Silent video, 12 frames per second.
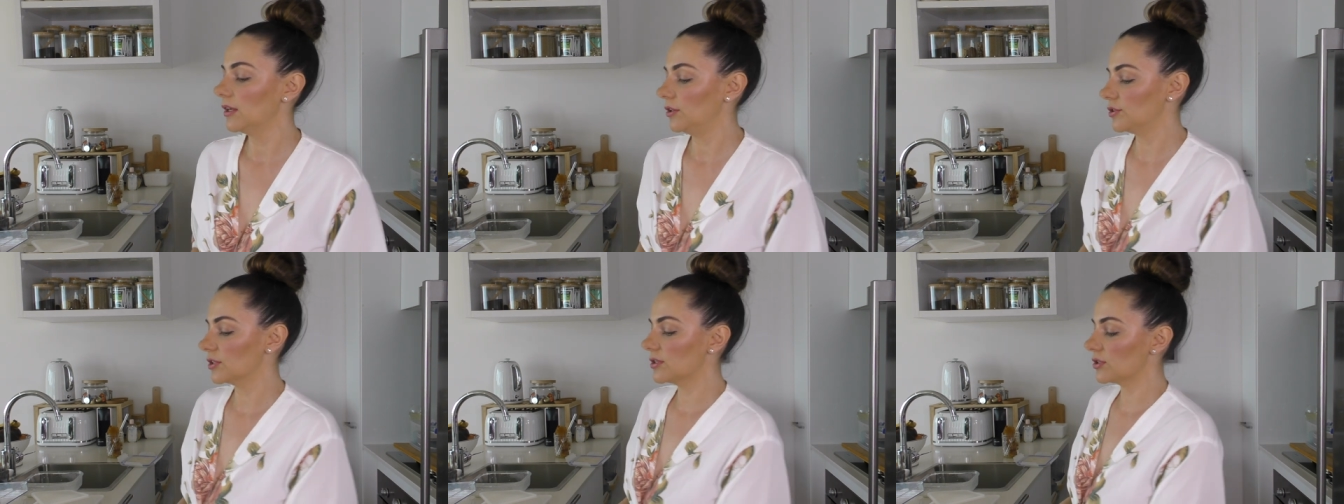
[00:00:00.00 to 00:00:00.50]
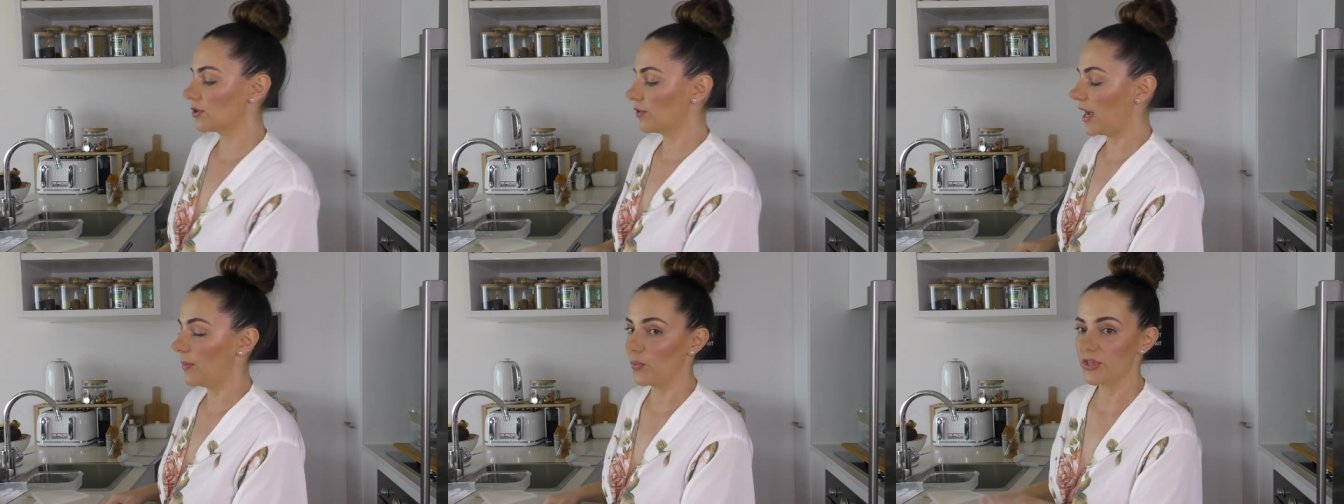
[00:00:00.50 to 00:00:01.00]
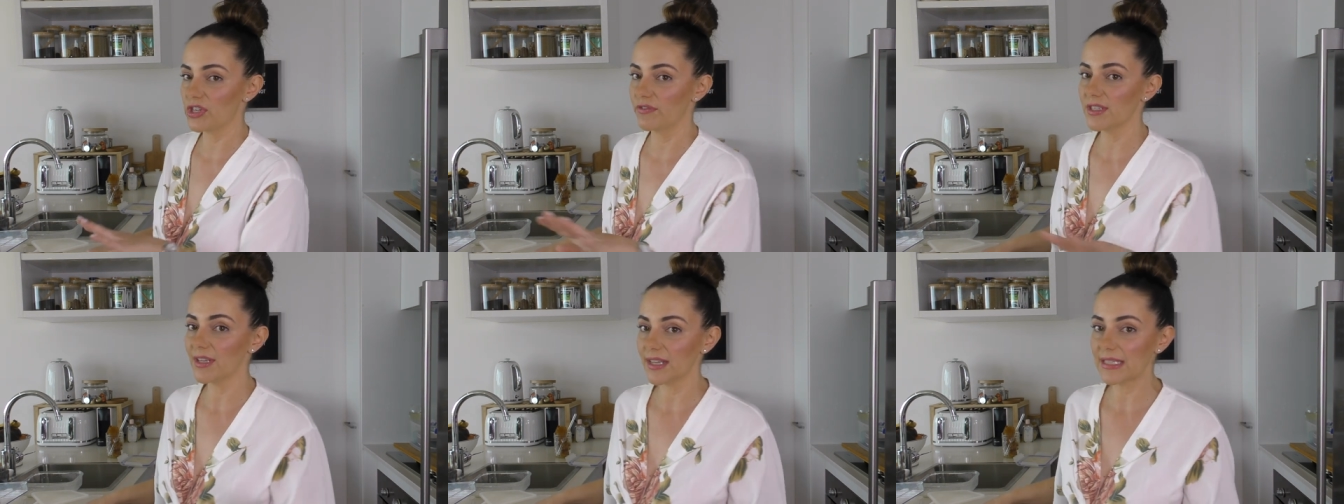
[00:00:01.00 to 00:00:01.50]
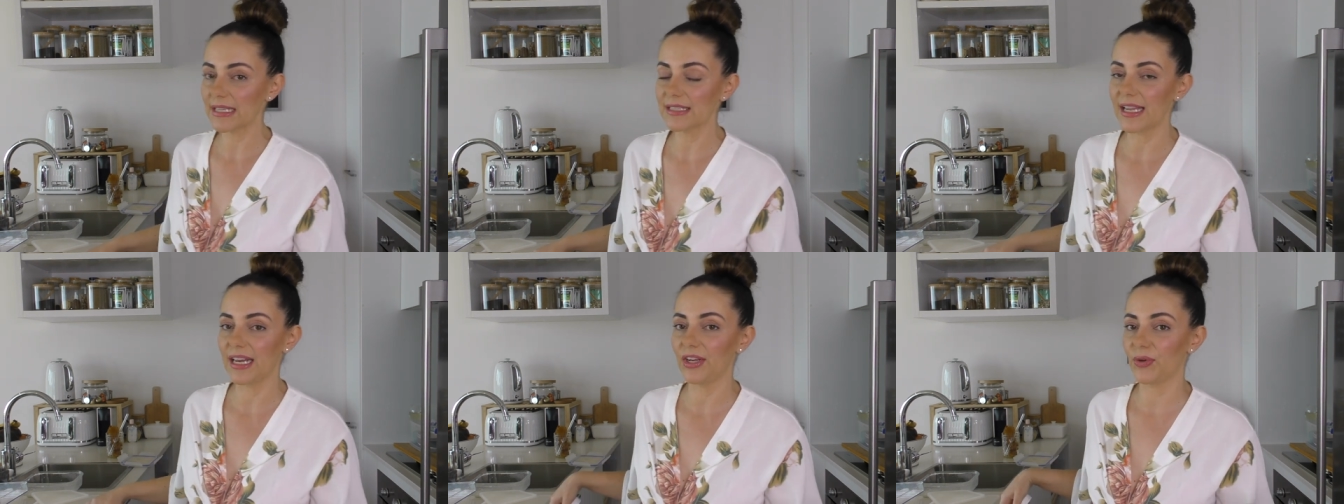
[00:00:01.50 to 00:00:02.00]
you just grab whichever size
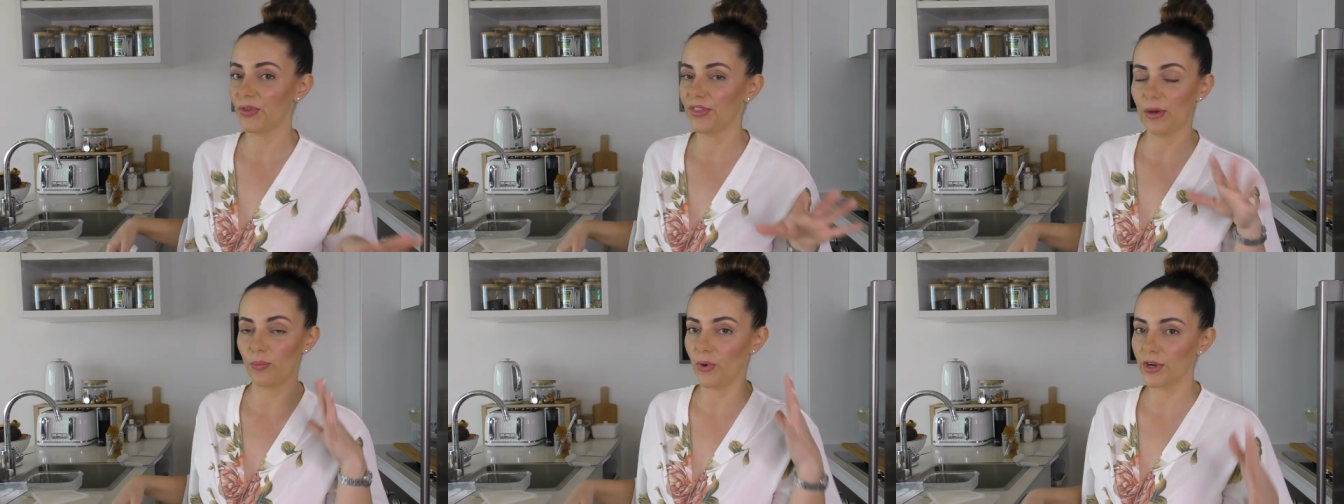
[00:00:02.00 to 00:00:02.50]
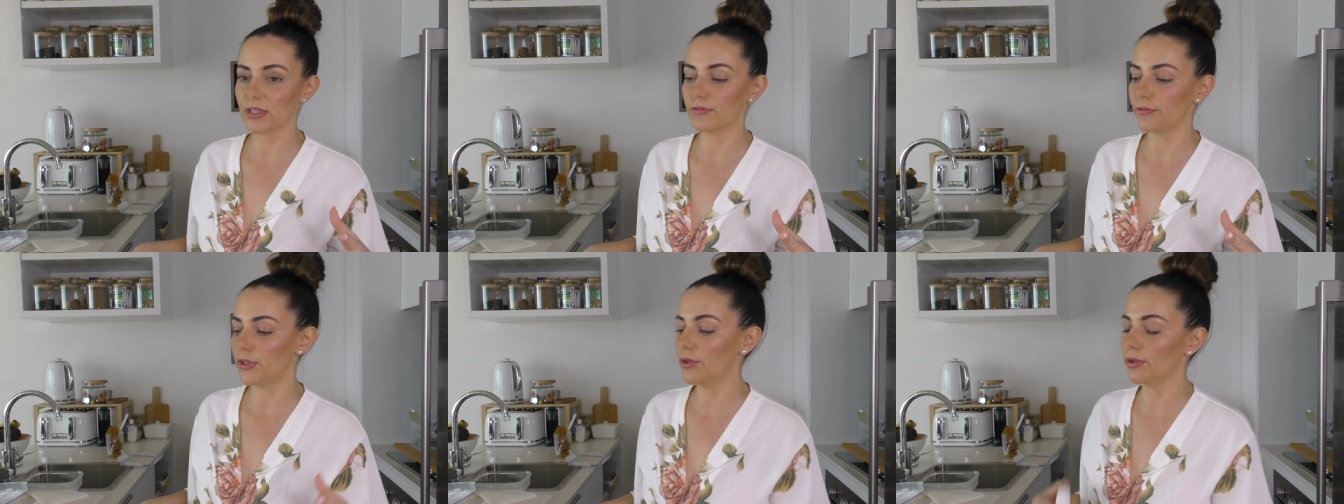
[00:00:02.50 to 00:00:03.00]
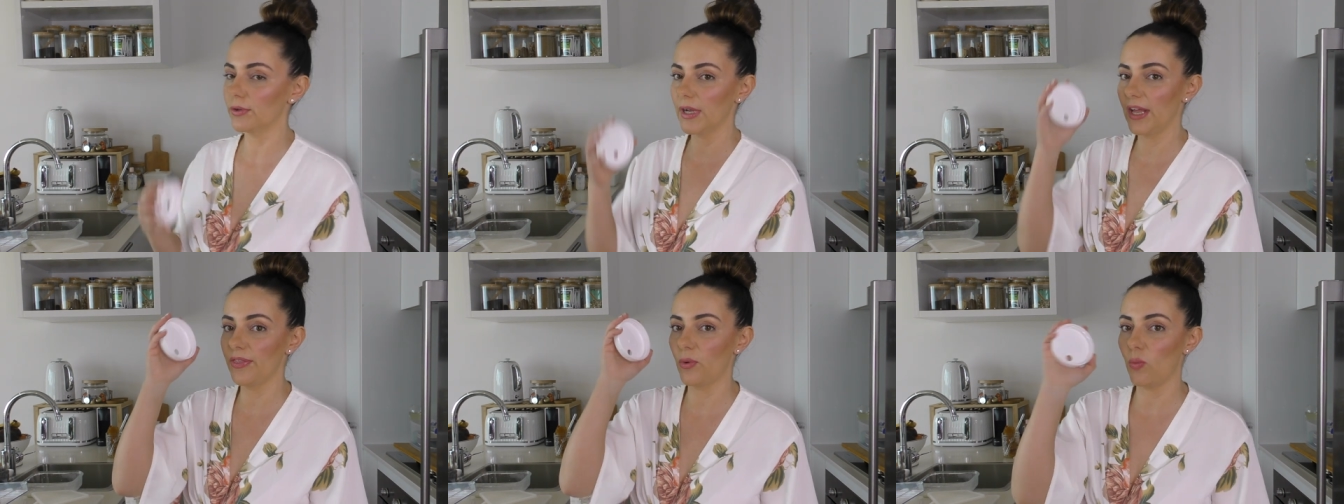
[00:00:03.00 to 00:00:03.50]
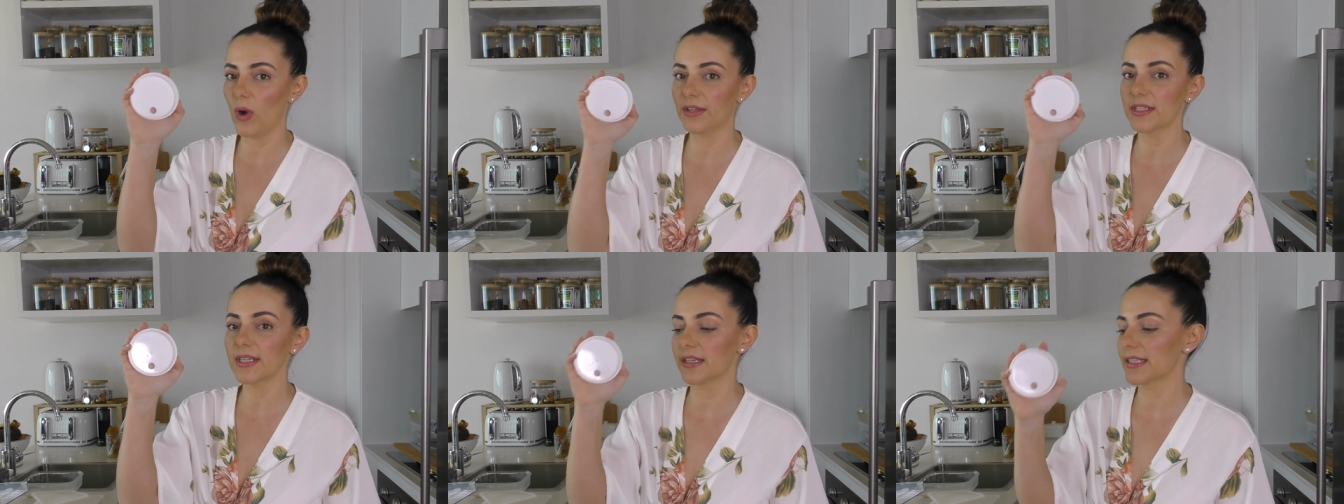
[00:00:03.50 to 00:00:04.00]
container that works for you and the
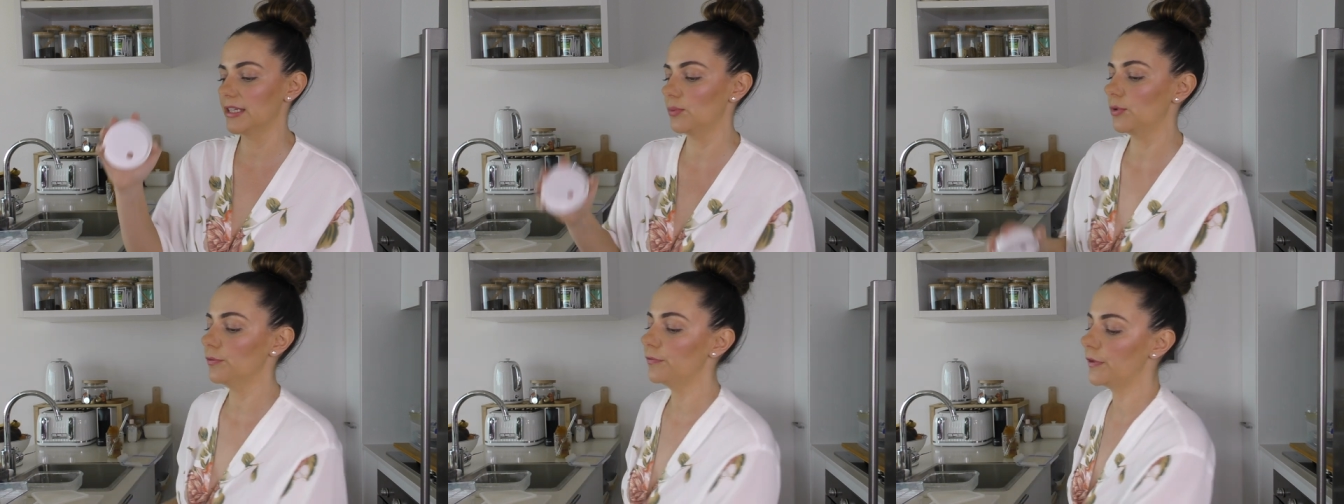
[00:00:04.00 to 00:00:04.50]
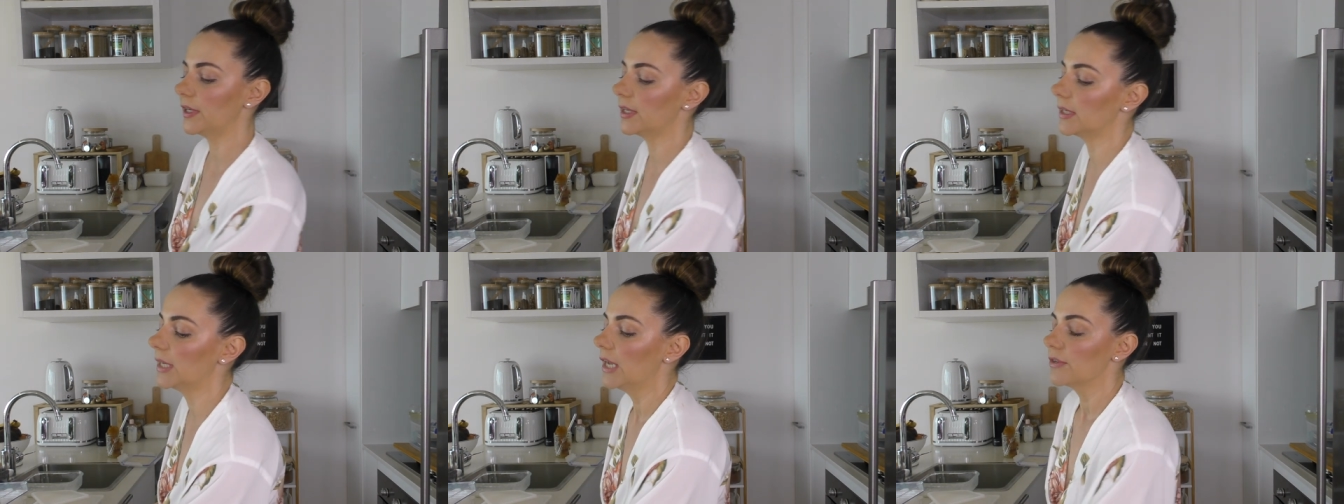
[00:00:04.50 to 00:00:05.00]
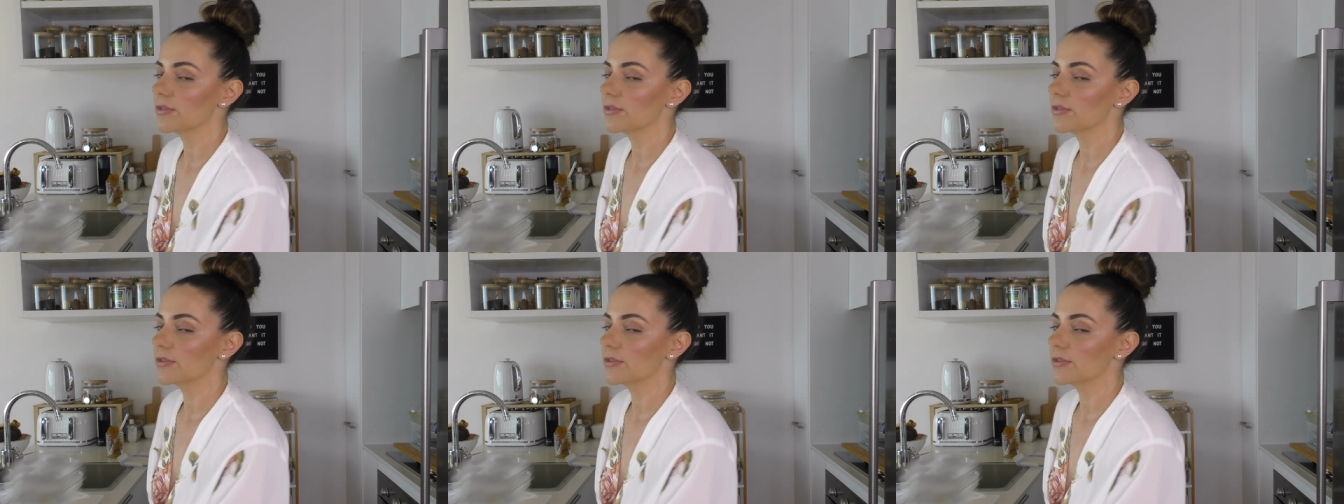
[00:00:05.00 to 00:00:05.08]
one size lid will fit it.